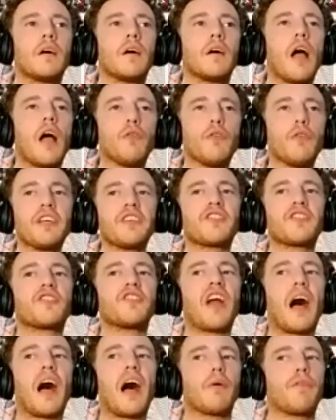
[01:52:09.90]
At least
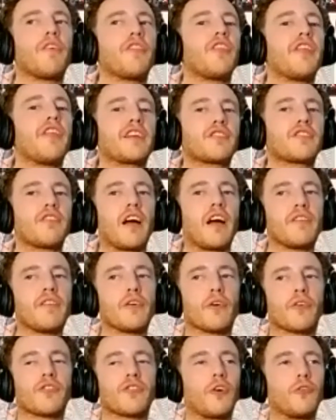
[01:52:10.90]
not within the next 5
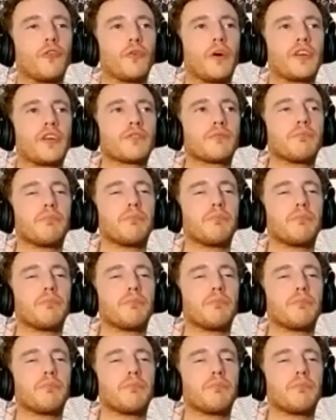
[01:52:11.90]
years, unless